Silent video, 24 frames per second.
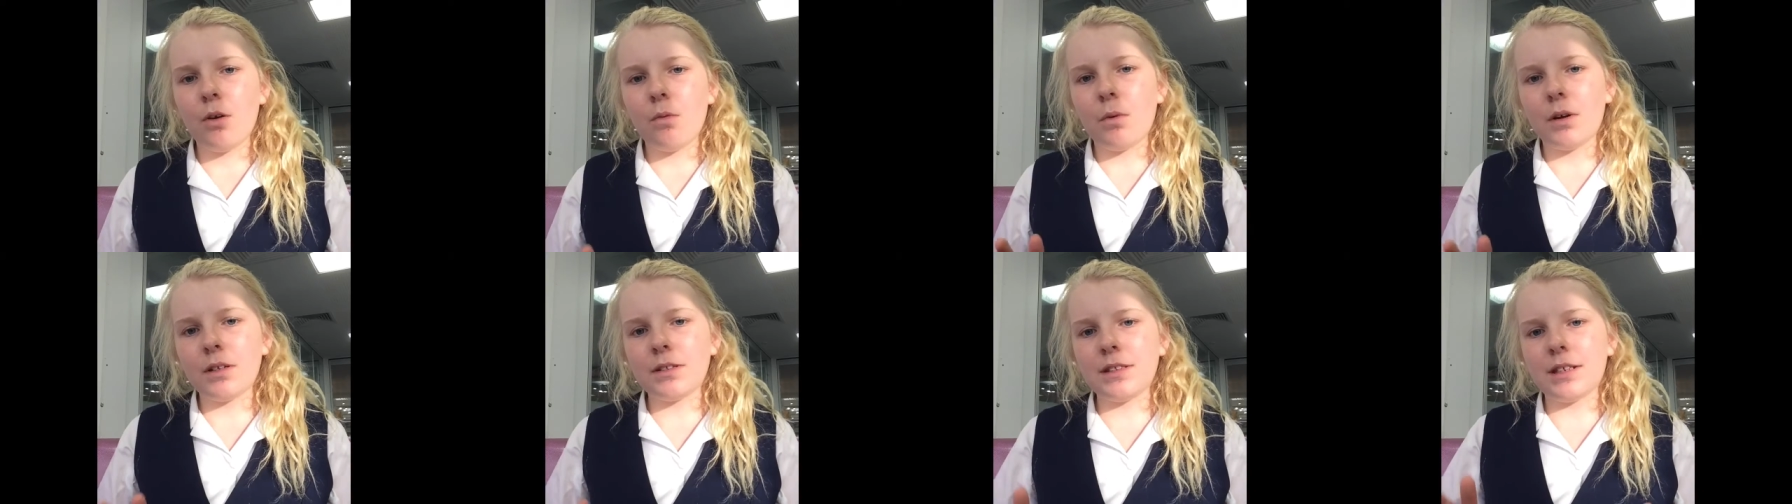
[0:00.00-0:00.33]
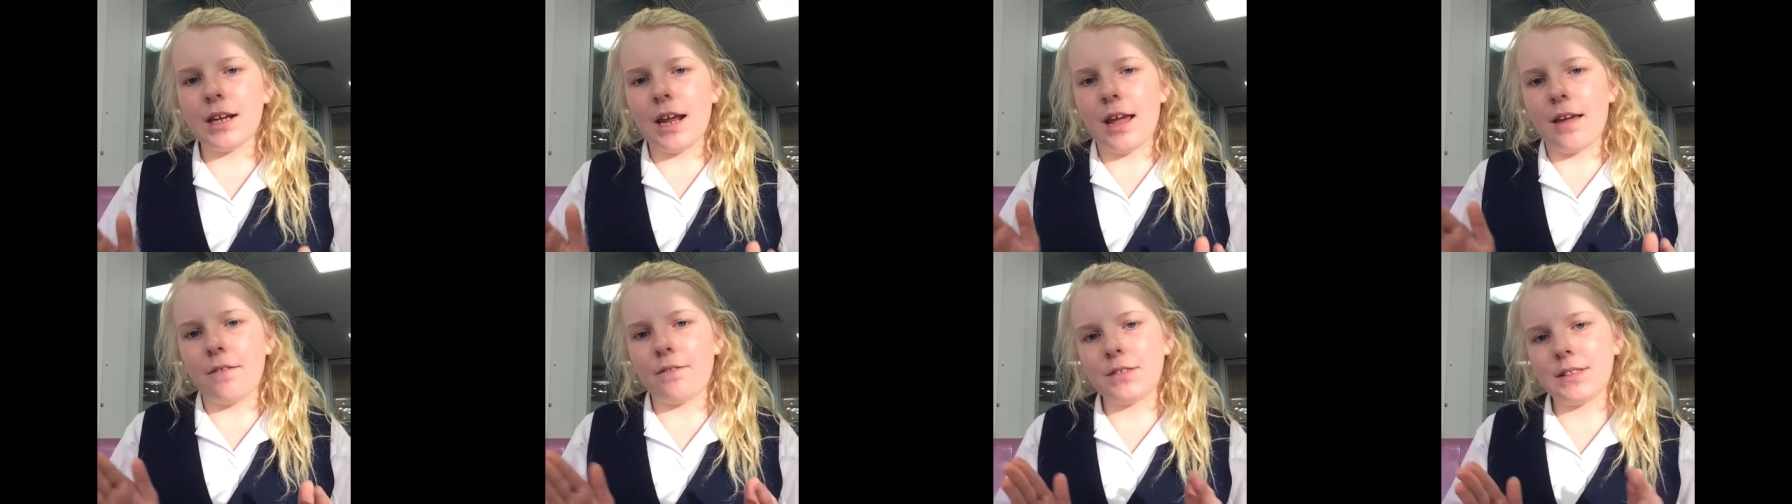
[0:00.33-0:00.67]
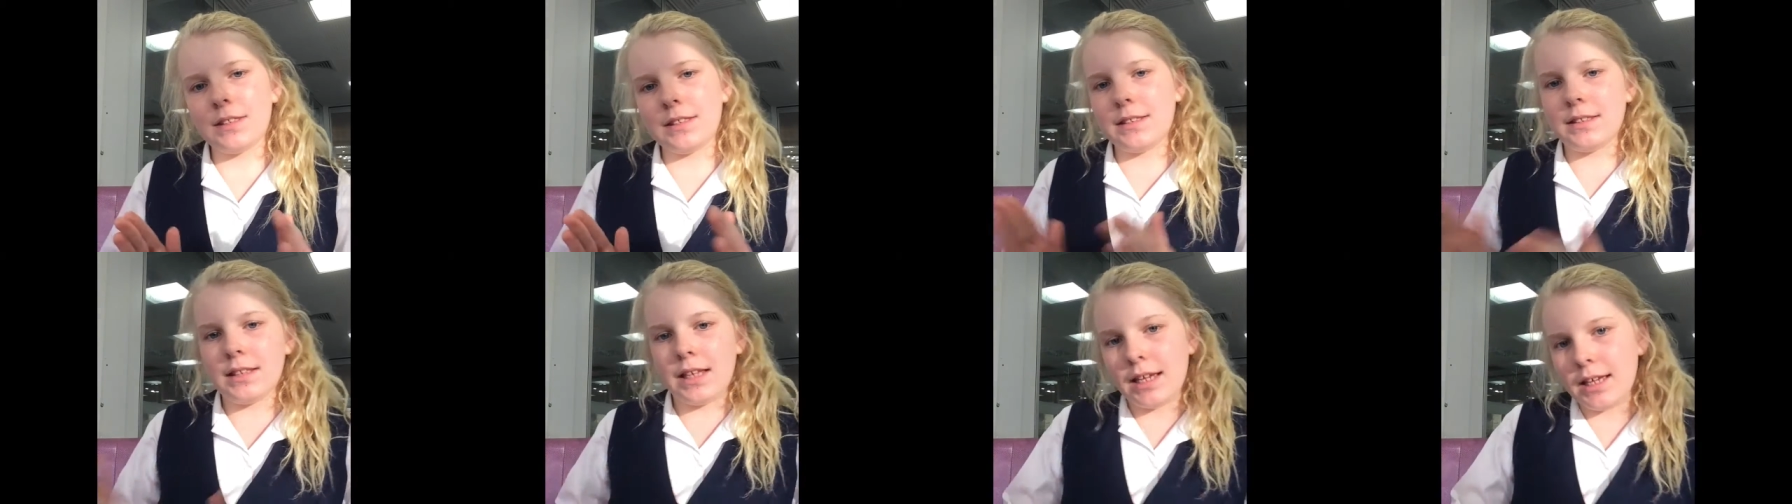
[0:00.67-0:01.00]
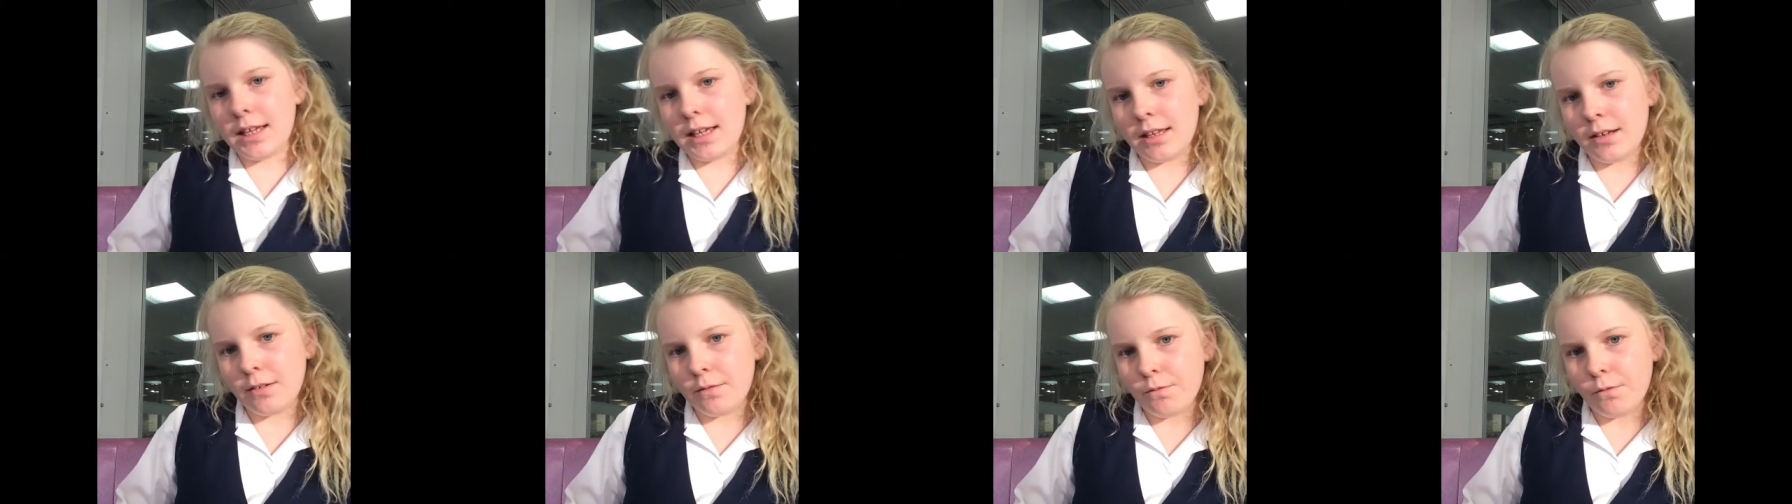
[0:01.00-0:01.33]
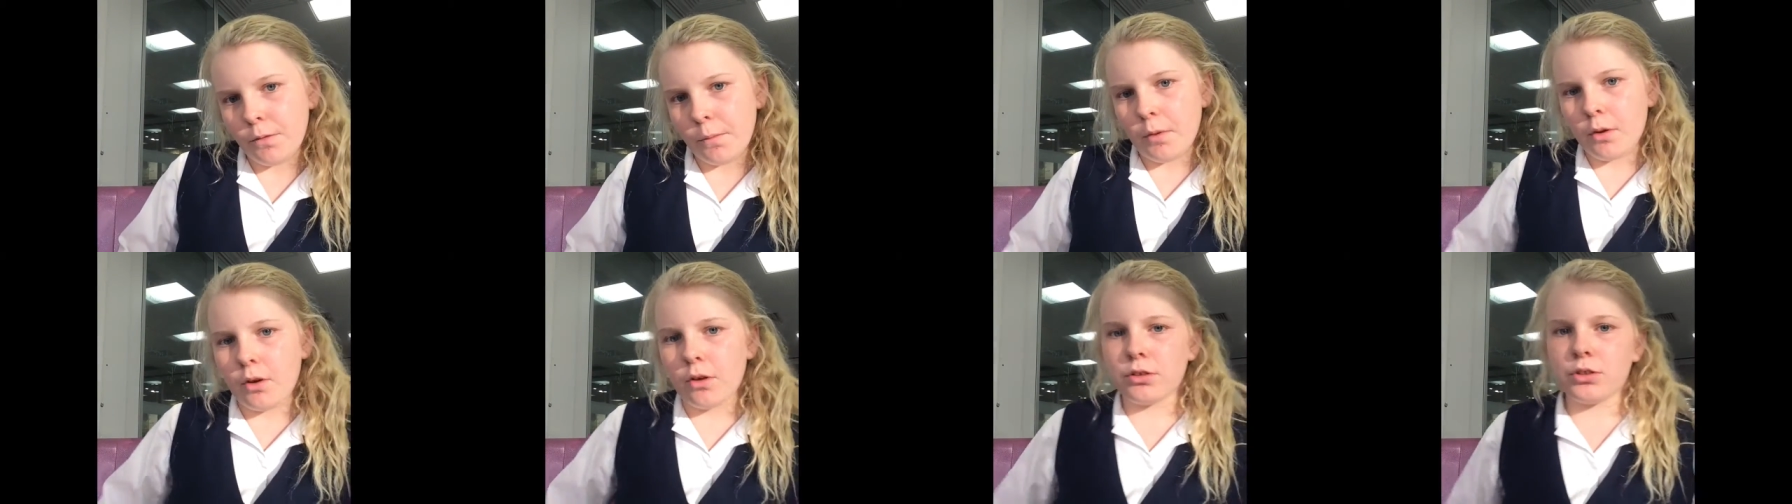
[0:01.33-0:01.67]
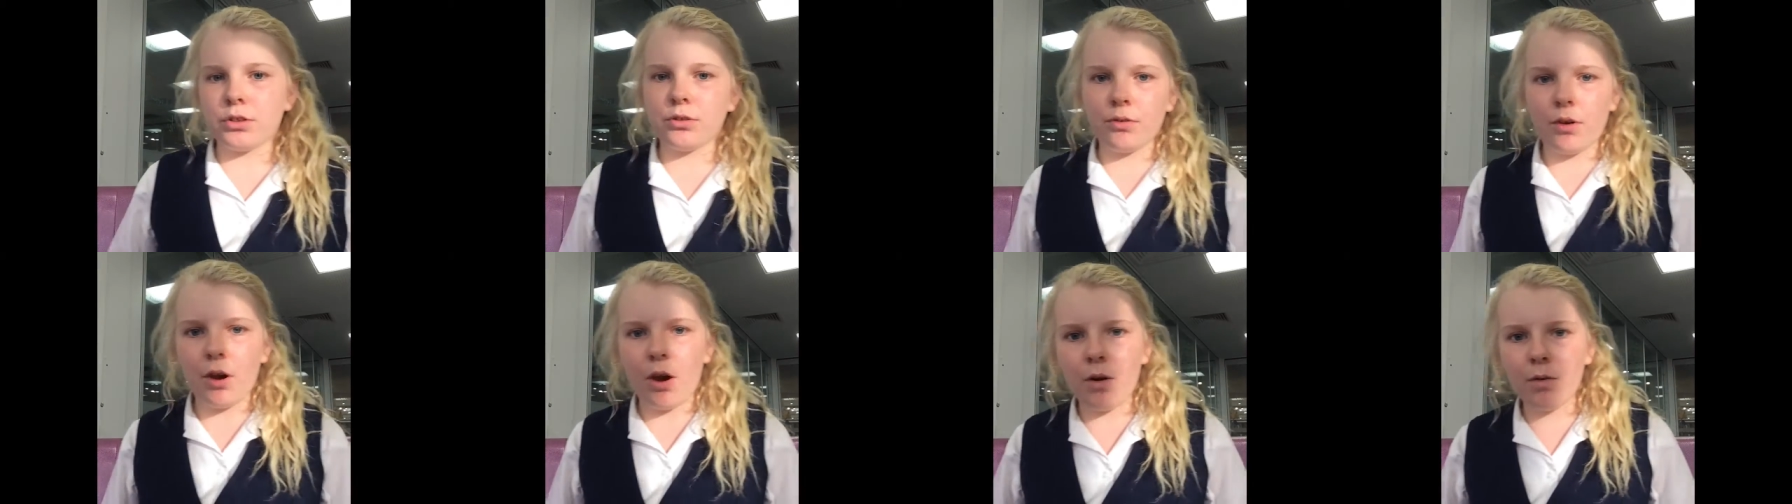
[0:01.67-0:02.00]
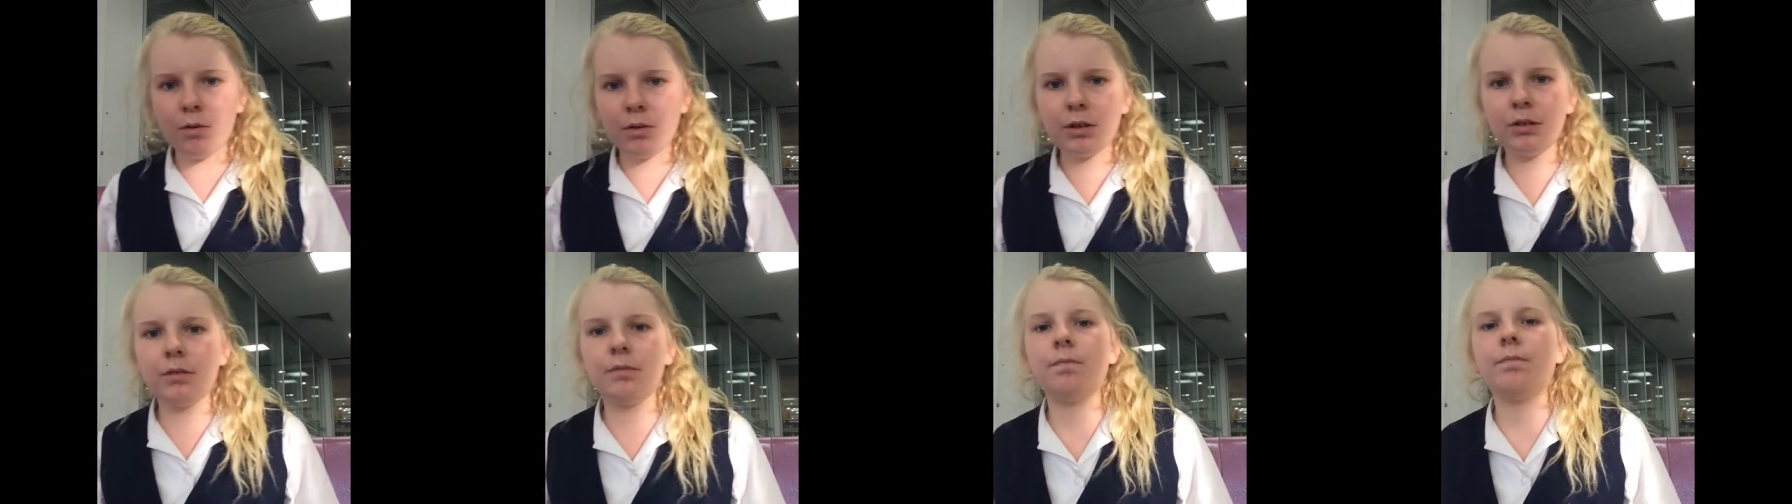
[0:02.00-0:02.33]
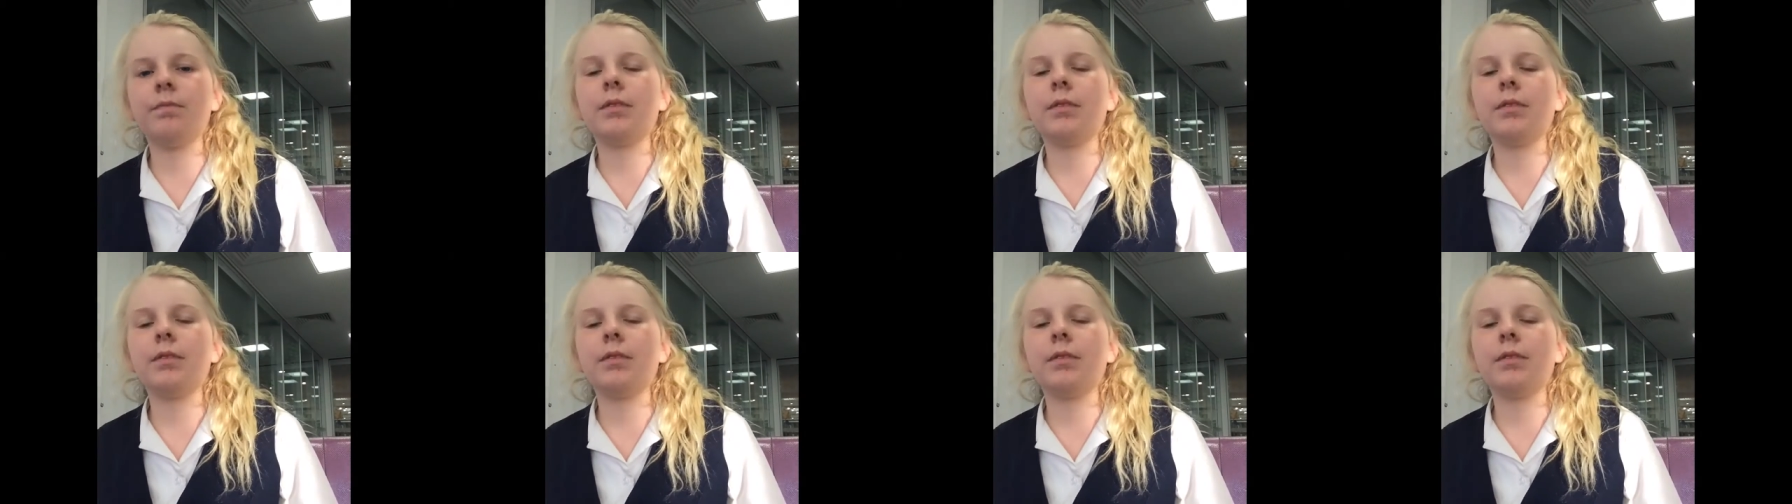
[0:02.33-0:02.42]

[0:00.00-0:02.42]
ones that I've seen from across the road.